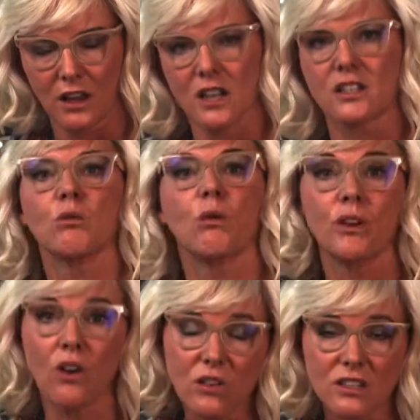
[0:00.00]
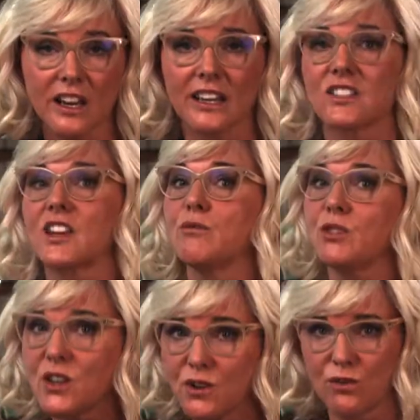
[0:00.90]
So what we're not saying is don't
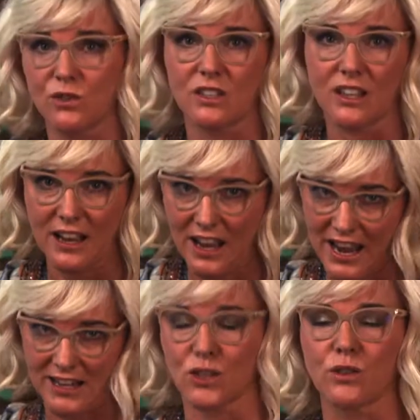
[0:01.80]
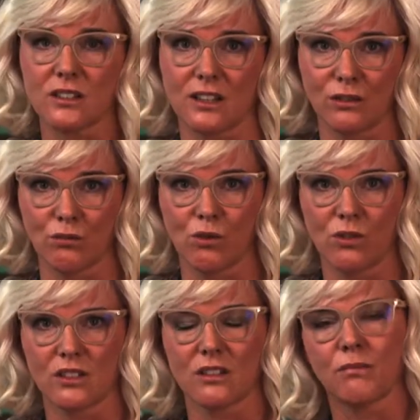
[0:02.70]
use extrinsic rewards,